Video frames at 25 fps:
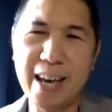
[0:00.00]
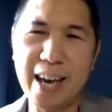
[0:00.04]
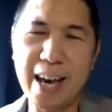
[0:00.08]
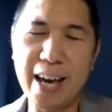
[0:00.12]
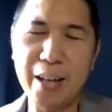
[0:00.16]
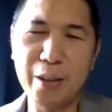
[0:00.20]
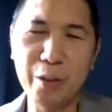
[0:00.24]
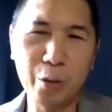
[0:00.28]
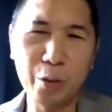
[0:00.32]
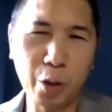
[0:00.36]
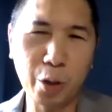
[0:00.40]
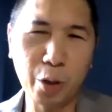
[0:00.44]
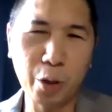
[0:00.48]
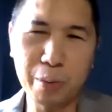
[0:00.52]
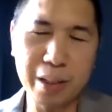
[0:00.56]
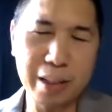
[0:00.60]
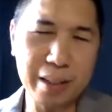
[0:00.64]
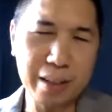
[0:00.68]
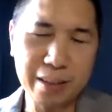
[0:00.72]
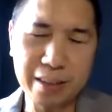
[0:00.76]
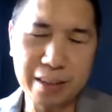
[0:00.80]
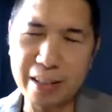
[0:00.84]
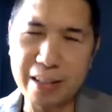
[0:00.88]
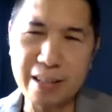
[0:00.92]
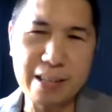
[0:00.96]
And normally
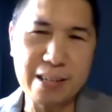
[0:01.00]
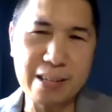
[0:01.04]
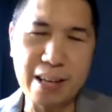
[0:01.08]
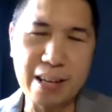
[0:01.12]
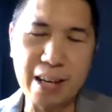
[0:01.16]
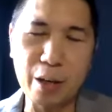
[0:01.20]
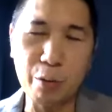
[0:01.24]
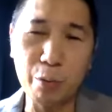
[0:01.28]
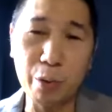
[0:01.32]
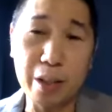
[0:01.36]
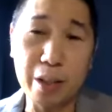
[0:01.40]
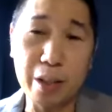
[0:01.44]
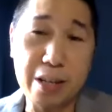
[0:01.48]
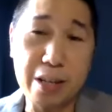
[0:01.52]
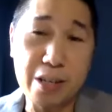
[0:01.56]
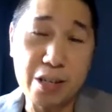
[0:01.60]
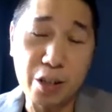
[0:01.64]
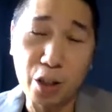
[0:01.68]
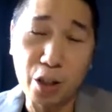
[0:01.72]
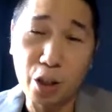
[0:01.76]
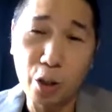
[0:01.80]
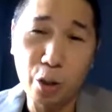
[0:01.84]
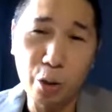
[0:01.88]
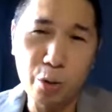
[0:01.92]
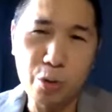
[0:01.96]
they're going to say, well, he's a
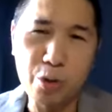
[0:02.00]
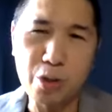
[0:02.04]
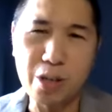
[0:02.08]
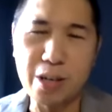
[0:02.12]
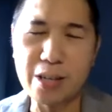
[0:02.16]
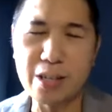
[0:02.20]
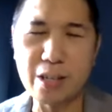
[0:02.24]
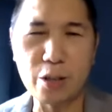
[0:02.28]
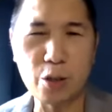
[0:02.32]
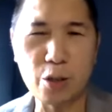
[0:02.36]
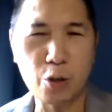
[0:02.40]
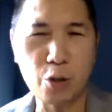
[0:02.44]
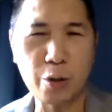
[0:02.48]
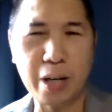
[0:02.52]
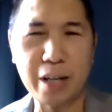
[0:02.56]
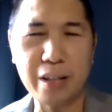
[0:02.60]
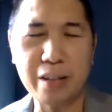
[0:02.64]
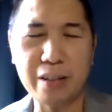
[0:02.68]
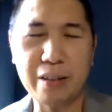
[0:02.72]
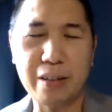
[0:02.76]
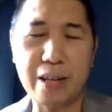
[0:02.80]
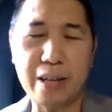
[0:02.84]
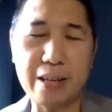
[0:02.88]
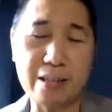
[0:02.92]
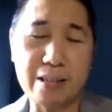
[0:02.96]
coach, he's a
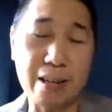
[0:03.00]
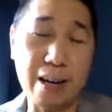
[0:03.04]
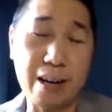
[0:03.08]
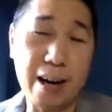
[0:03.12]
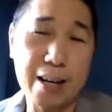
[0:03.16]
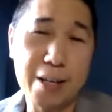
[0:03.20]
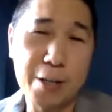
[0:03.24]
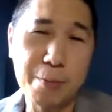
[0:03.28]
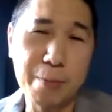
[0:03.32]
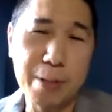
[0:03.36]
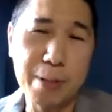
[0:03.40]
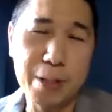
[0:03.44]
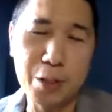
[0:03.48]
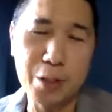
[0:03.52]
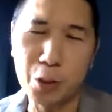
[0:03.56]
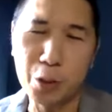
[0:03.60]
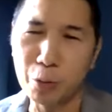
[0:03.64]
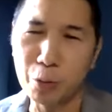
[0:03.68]
trainer, he's a husband to